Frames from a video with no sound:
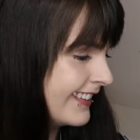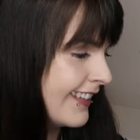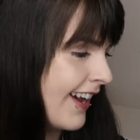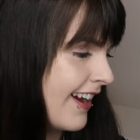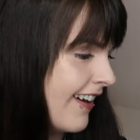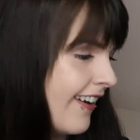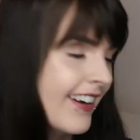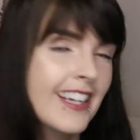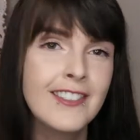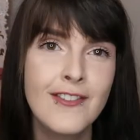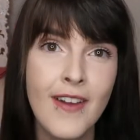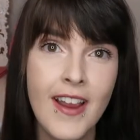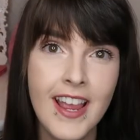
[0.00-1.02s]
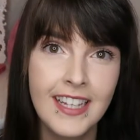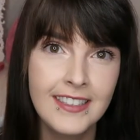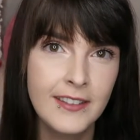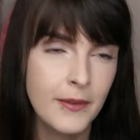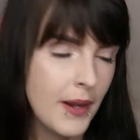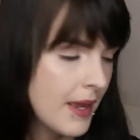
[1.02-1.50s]
So I'll get straight
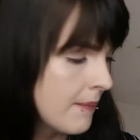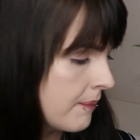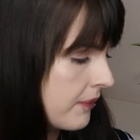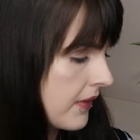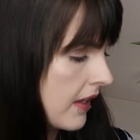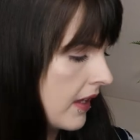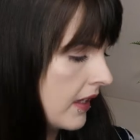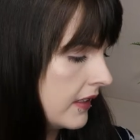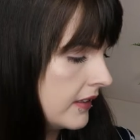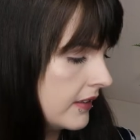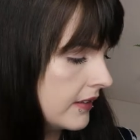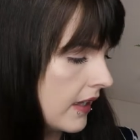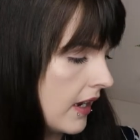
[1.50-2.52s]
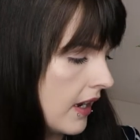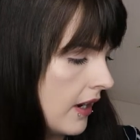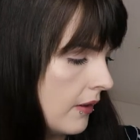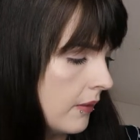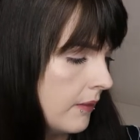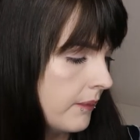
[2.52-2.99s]
into it. So
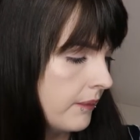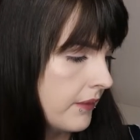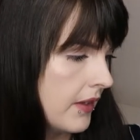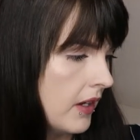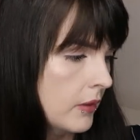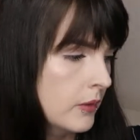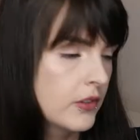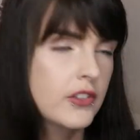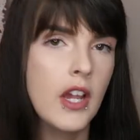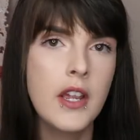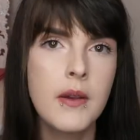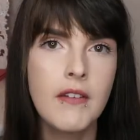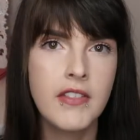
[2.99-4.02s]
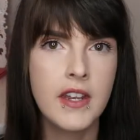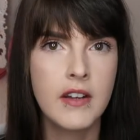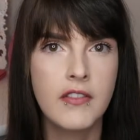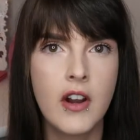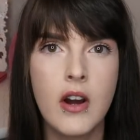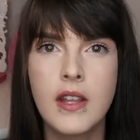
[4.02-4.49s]
I will show you everything
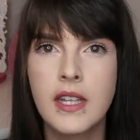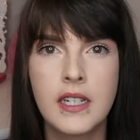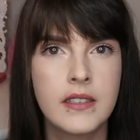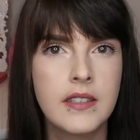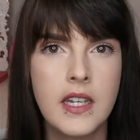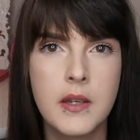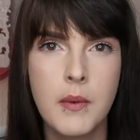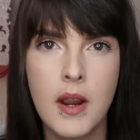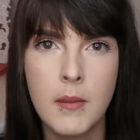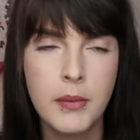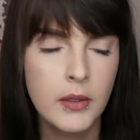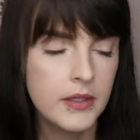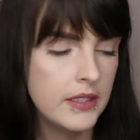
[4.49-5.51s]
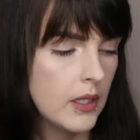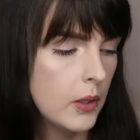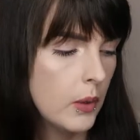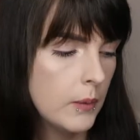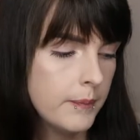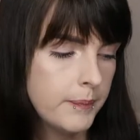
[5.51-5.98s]
I've got and then I'll tell you where I bought it
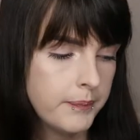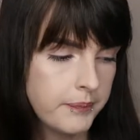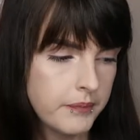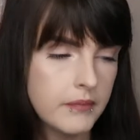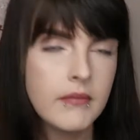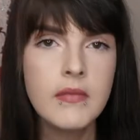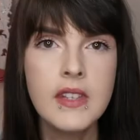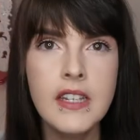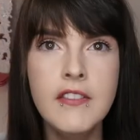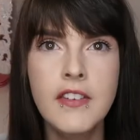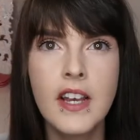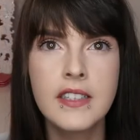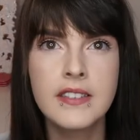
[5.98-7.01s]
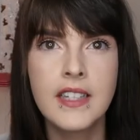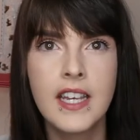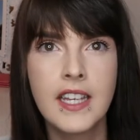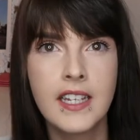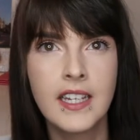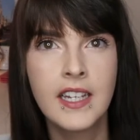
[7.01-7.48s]
all. First
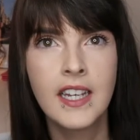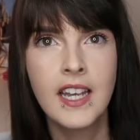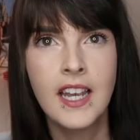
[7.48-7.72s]
thing